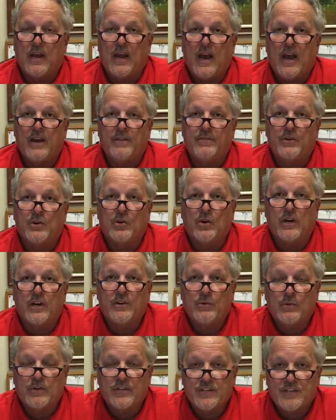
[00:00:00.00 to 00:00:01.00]
And if you're going to
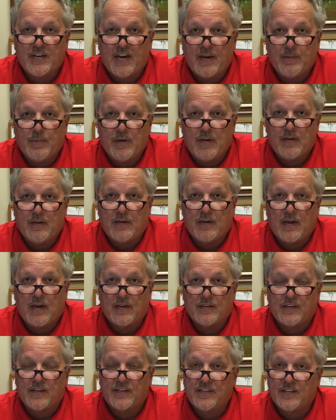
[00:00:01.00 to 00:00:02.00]
do a statement,
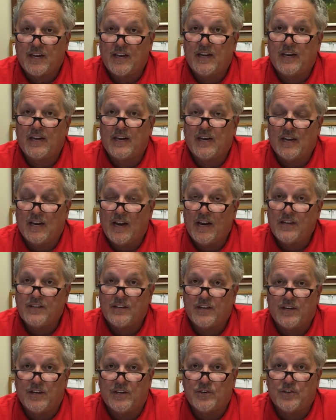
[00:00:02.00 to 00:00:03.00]
as I said in the
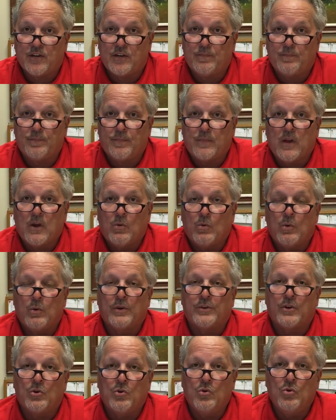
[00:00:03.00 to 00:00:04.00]
last edition, we
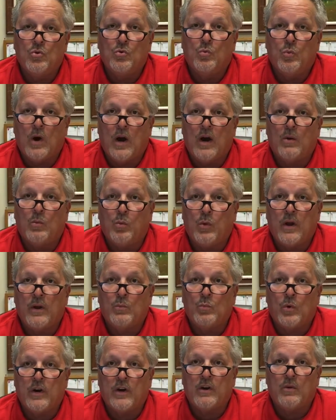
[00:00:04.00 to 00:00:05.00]
want the who, what,
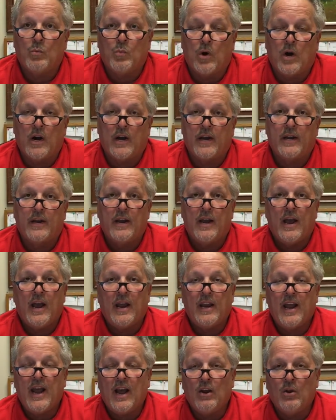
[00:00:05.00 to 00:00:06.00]
when, where, and why,
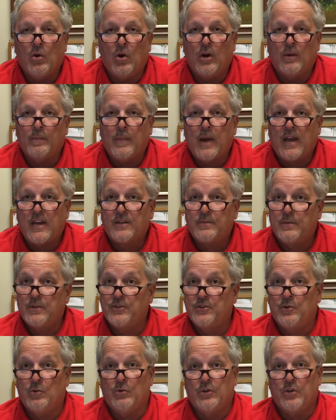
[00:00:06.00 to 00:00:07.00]
and how long management's
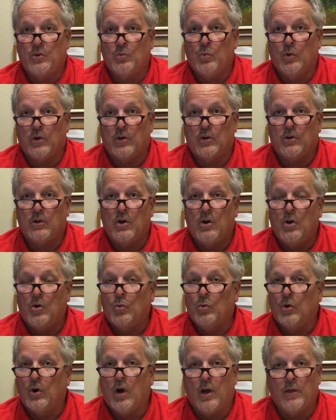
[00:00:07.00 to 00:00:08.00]
doing your work
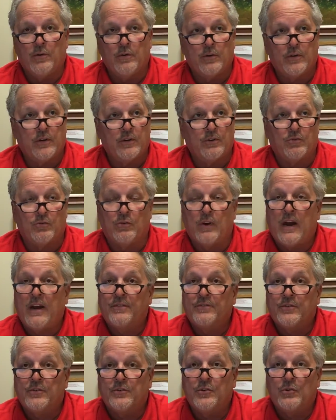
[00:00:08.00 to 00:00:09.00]
or other
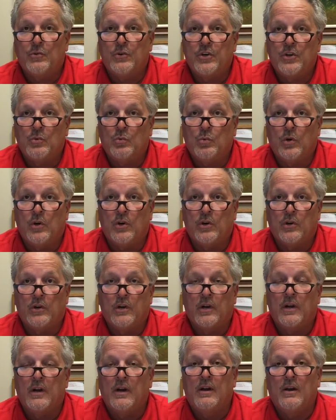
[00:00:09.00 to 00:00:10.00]
crafts are doing your work.
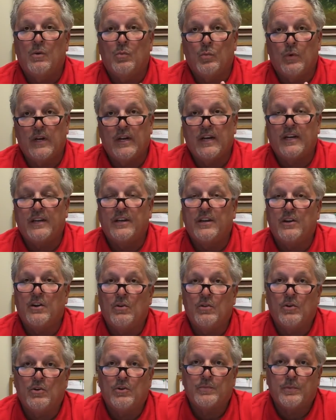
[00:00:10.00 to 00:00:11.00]
We need to know
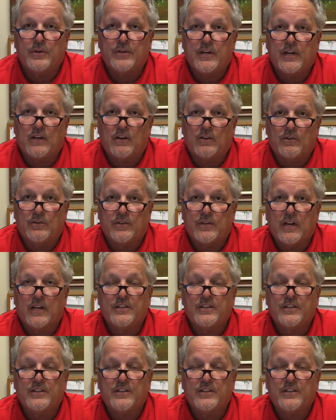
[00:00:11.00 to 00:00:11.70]
those particulars.